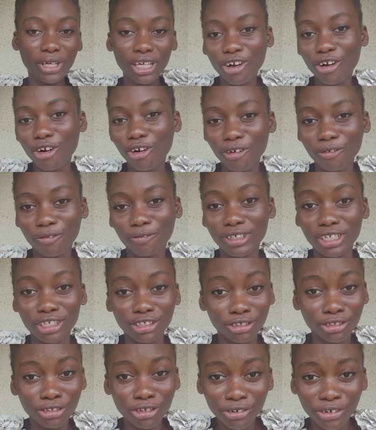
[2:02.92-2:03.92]
peak of
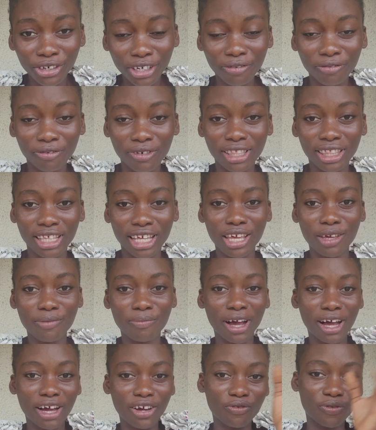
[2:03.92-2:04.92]
the story for them
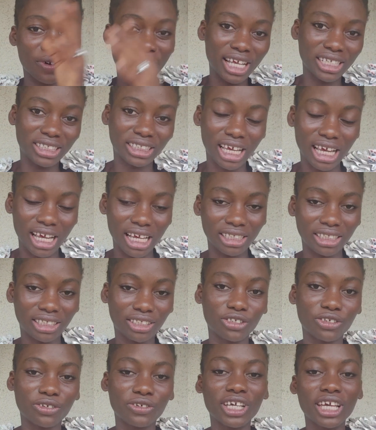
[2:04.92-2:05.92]
and where it
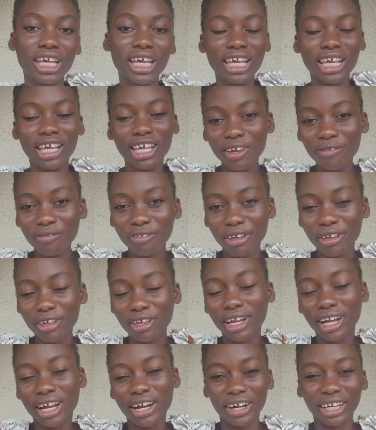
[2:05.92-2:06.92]
ends. So if
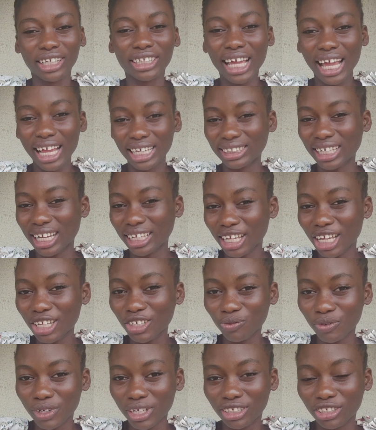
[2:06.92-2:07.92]
the character I
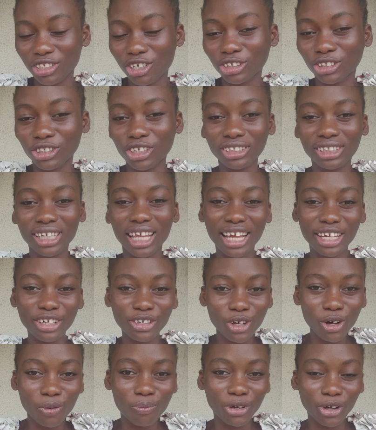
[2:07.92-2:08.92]
started with does not
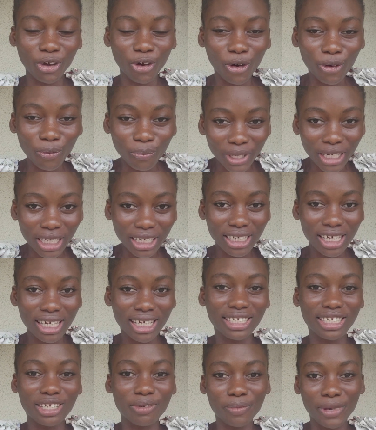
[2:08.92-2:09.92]
end up becoming
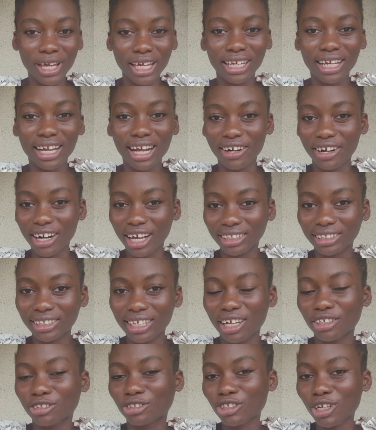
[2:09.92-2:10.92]
the main
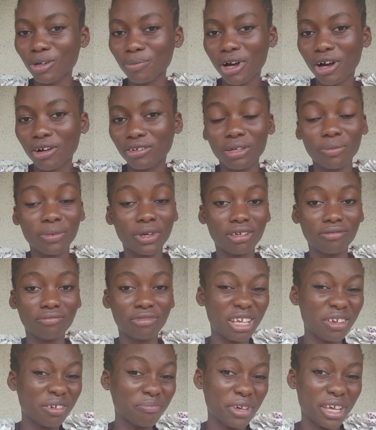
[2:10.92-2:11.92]
character, somehow they
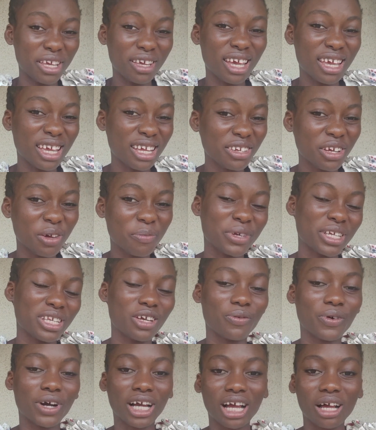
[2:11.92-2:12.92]
may end up
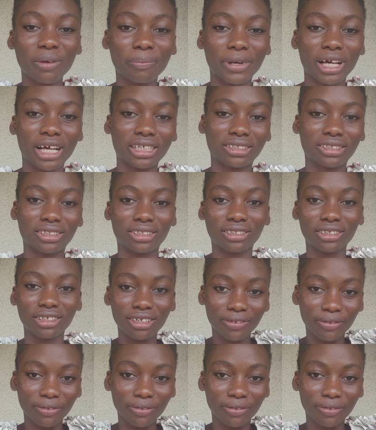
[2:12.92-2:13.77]
being a waka pass.